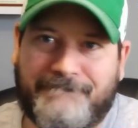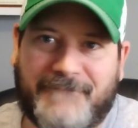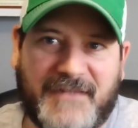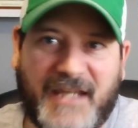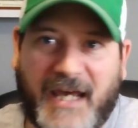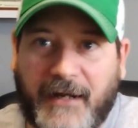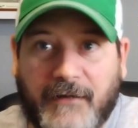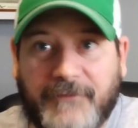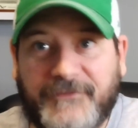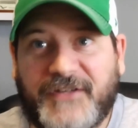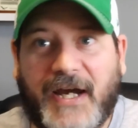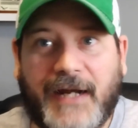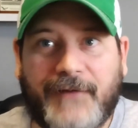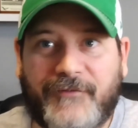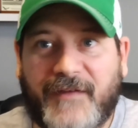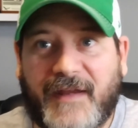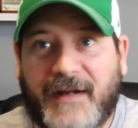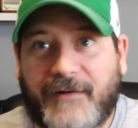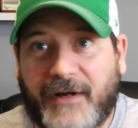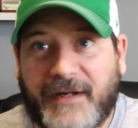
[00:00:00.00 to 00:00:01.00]
not enough time
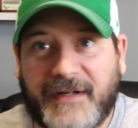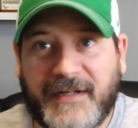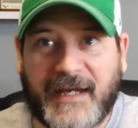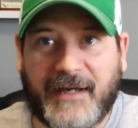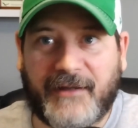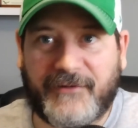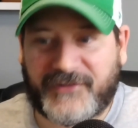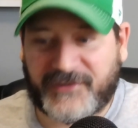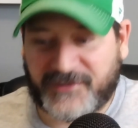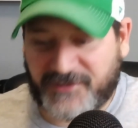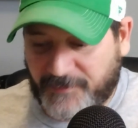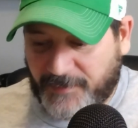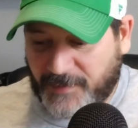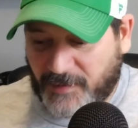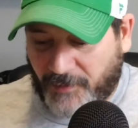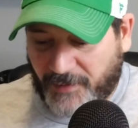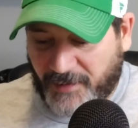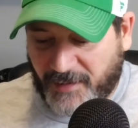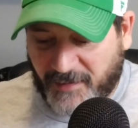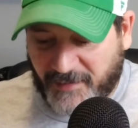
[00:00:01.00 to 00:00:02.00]
for that right now, to be
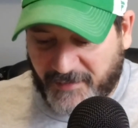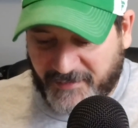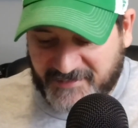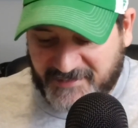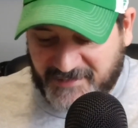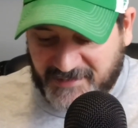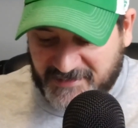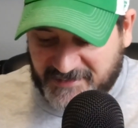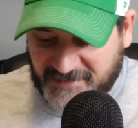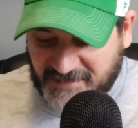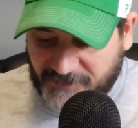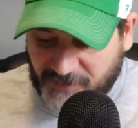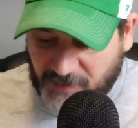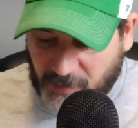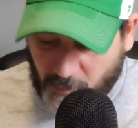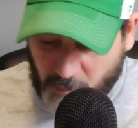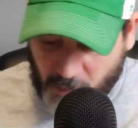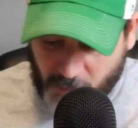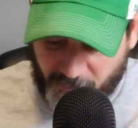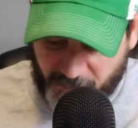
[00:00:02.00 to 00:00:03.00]
quite honest, to even
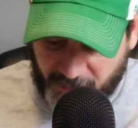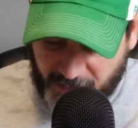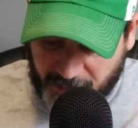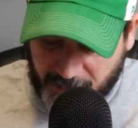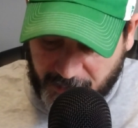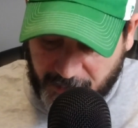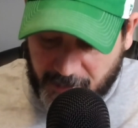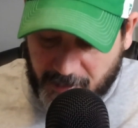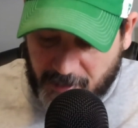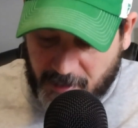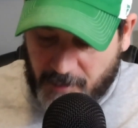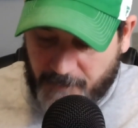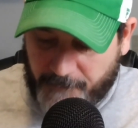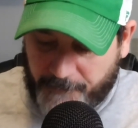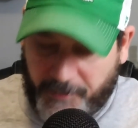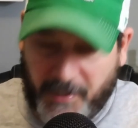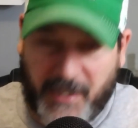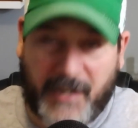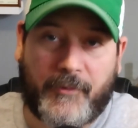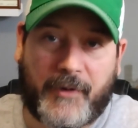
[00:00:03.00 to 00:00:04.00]
go over that.
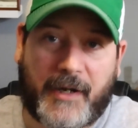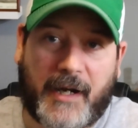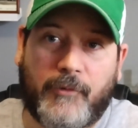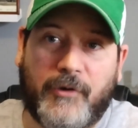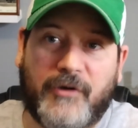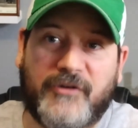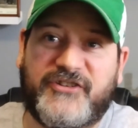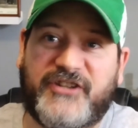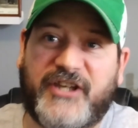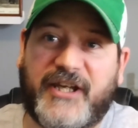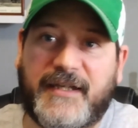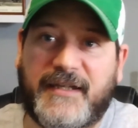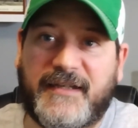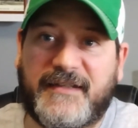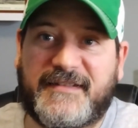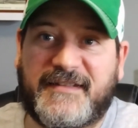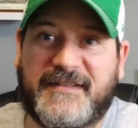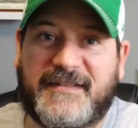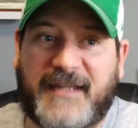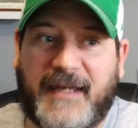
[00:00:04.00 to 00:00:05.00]
But what I will say
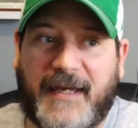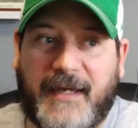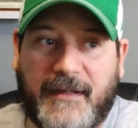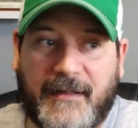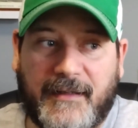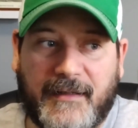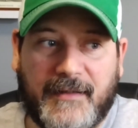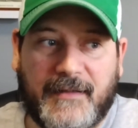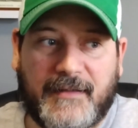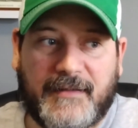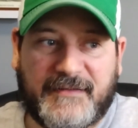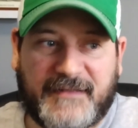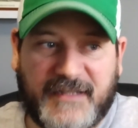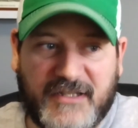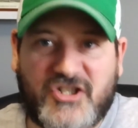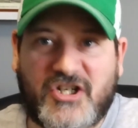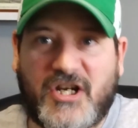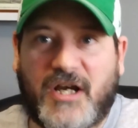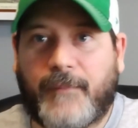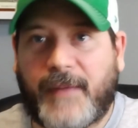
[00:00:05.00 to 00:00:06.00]
is that
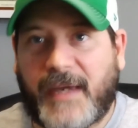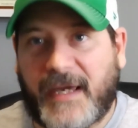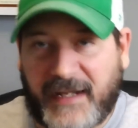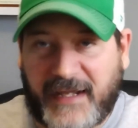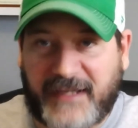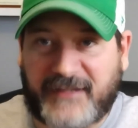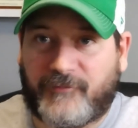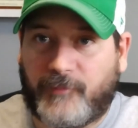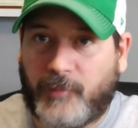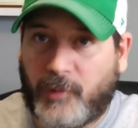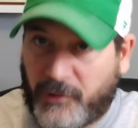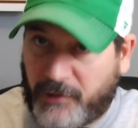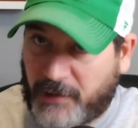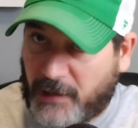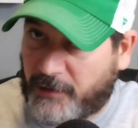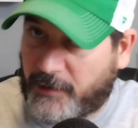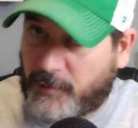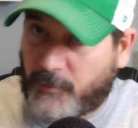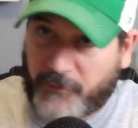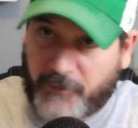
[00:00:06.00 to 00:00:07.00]
this young man has
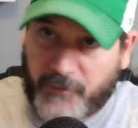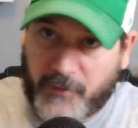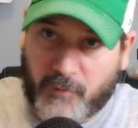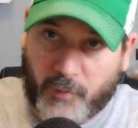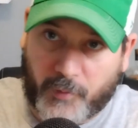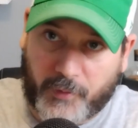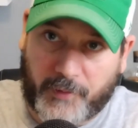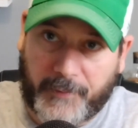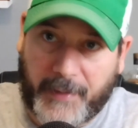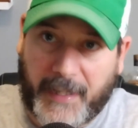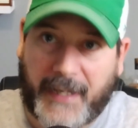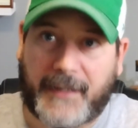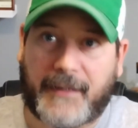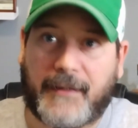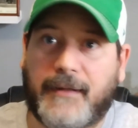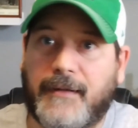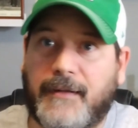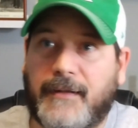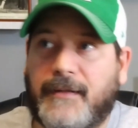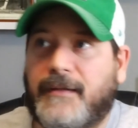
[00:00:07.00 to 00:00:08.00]
familiarity with their
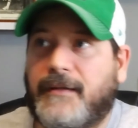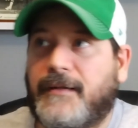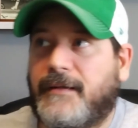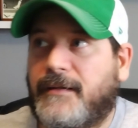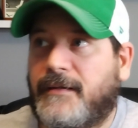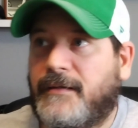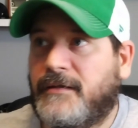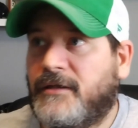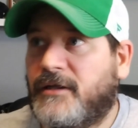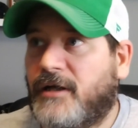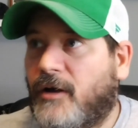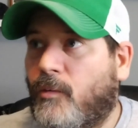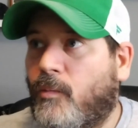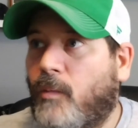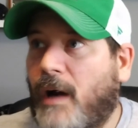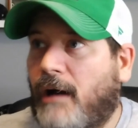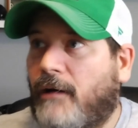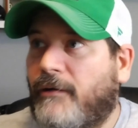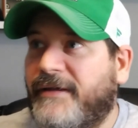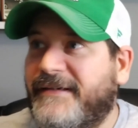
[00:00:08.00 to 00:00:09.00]
quarterback. You know,
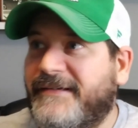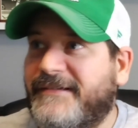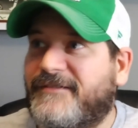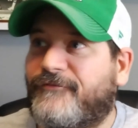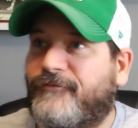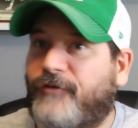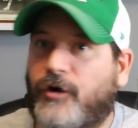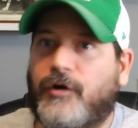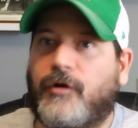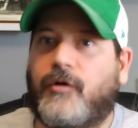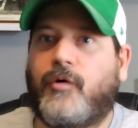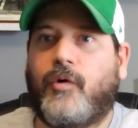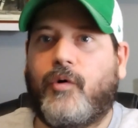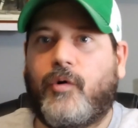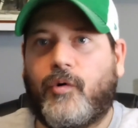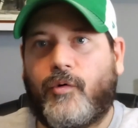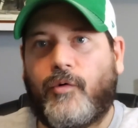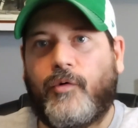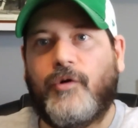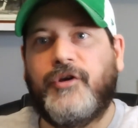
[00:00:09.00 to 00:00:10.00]
while his
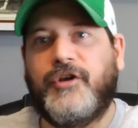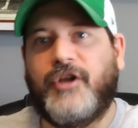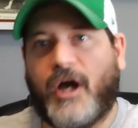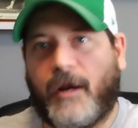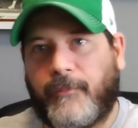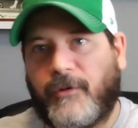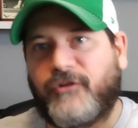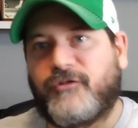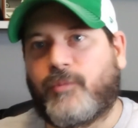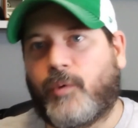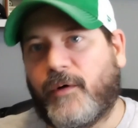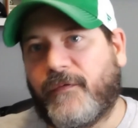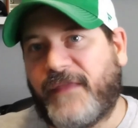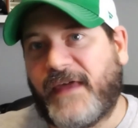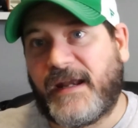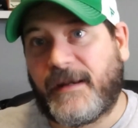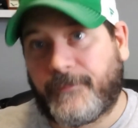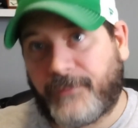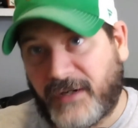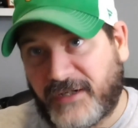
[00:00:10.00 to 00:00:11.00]
vertical numbers weren't
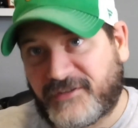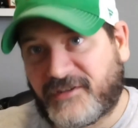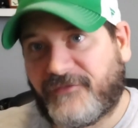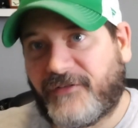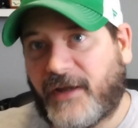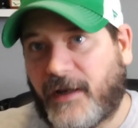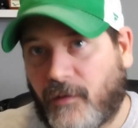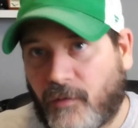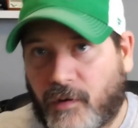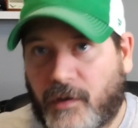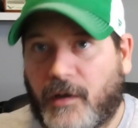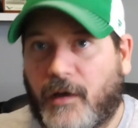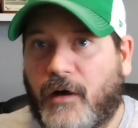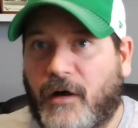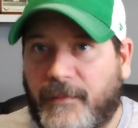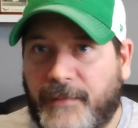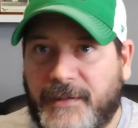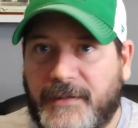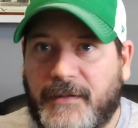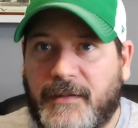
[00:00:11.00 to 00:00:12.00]
that impressive at
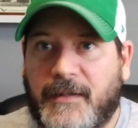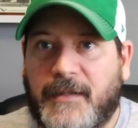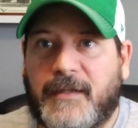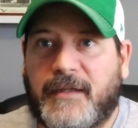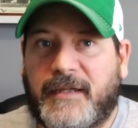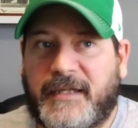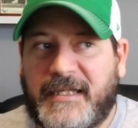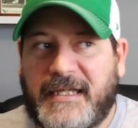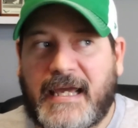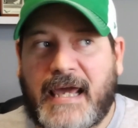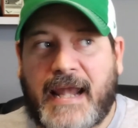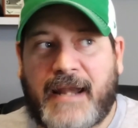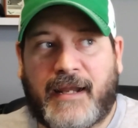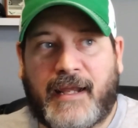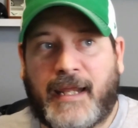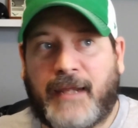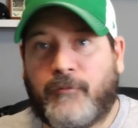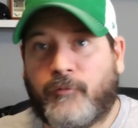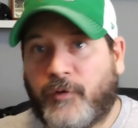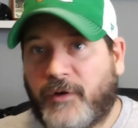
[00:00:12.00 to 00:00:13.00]
Oklahoma, he had
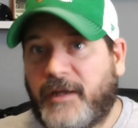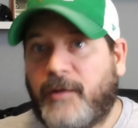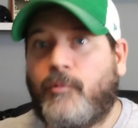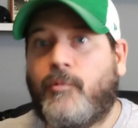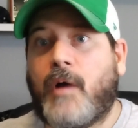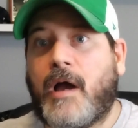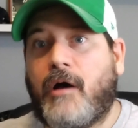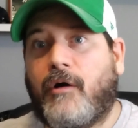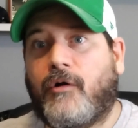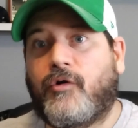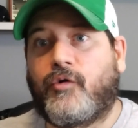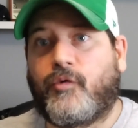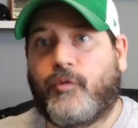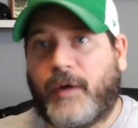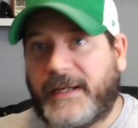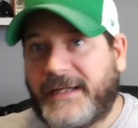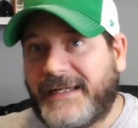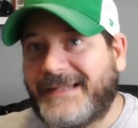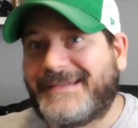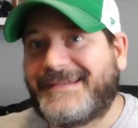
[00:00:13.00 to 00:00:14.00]
a really
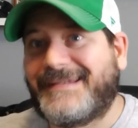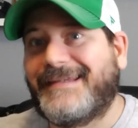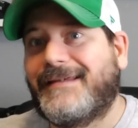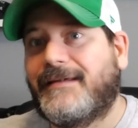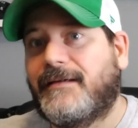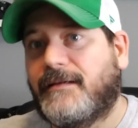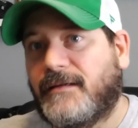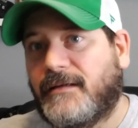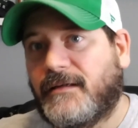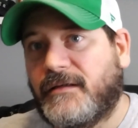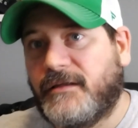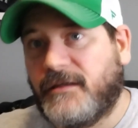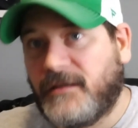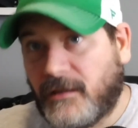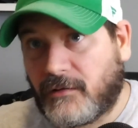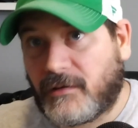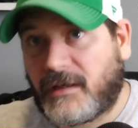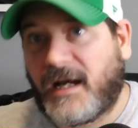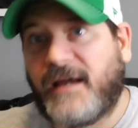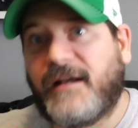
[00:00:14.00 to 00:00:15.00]
well-graded, you
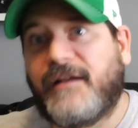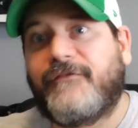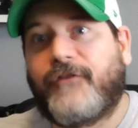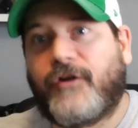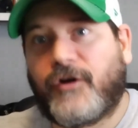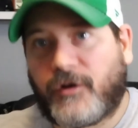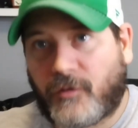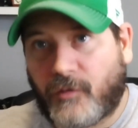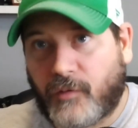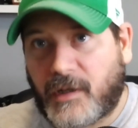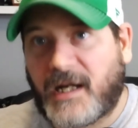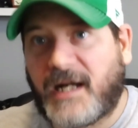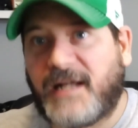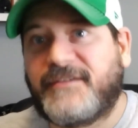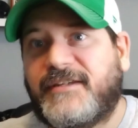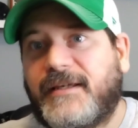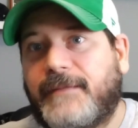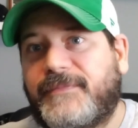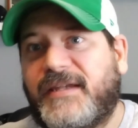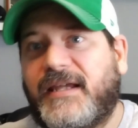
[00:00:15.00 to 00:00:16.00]
know, kind of vertical
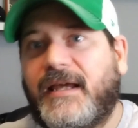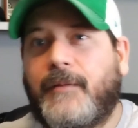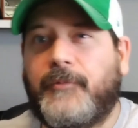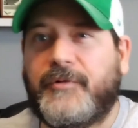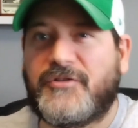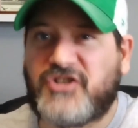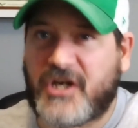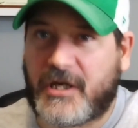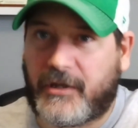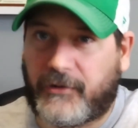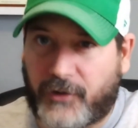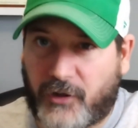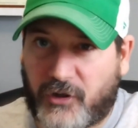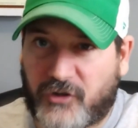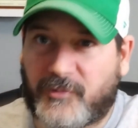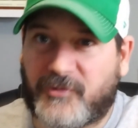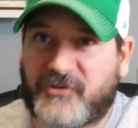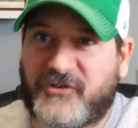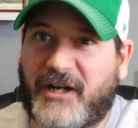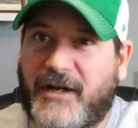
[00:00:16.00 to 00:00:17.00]
concept to him when Jalen
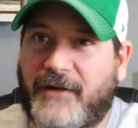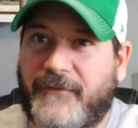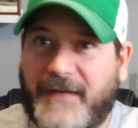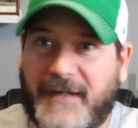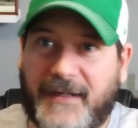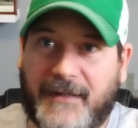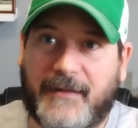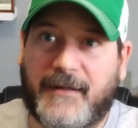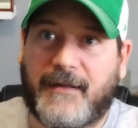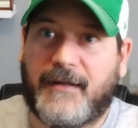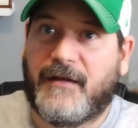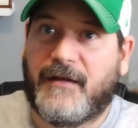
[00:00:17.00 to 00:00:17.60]
Hurts was there. Then it